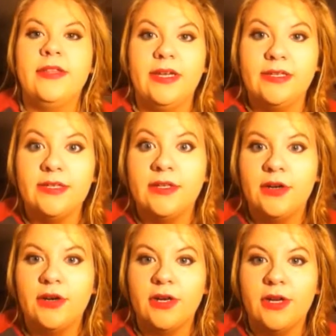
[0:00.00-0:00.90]
Next,
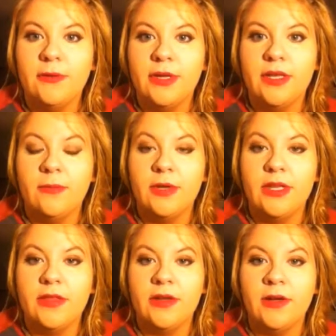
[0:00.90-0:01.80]
you're going to go in
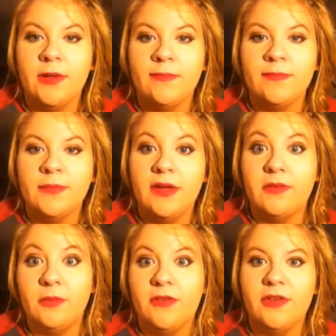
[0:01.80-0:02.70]
with,
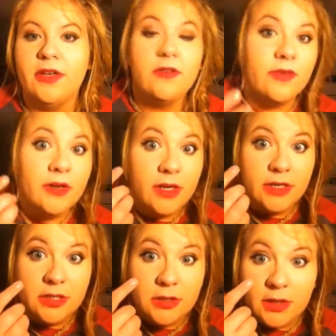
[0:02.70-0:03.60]
after buffing in your
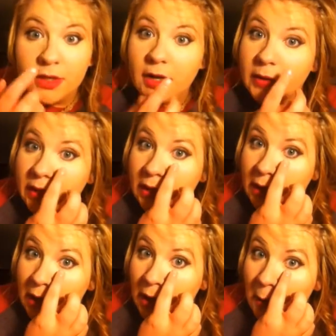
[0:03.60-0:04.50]
foundation, you're going to go in
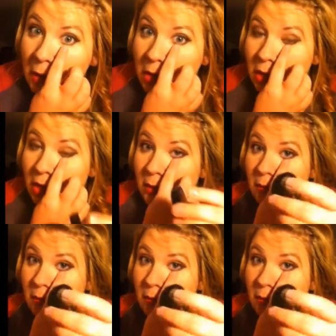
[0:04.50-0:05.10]
with